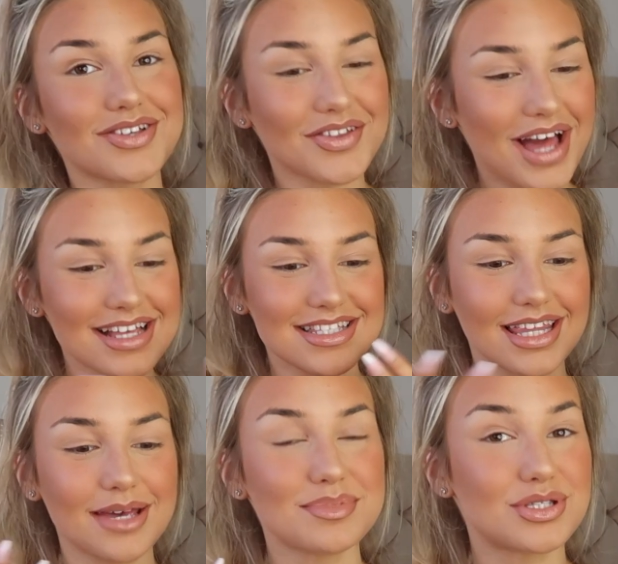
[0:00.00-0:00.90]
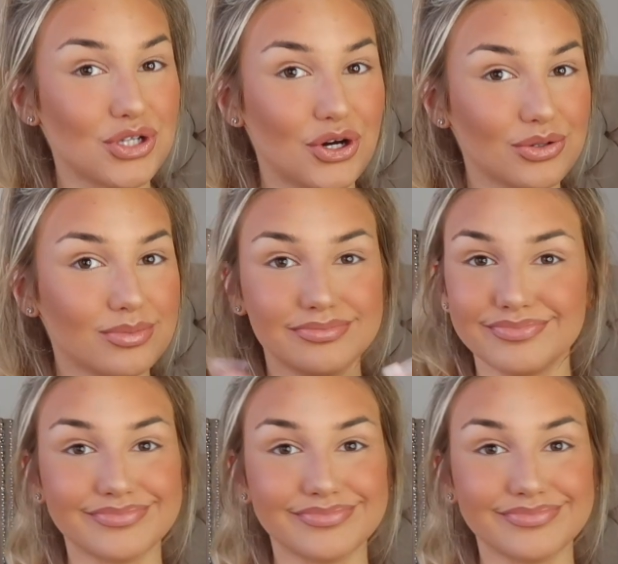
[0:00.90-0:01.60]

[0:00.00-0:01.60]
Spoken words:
So that is the lips done.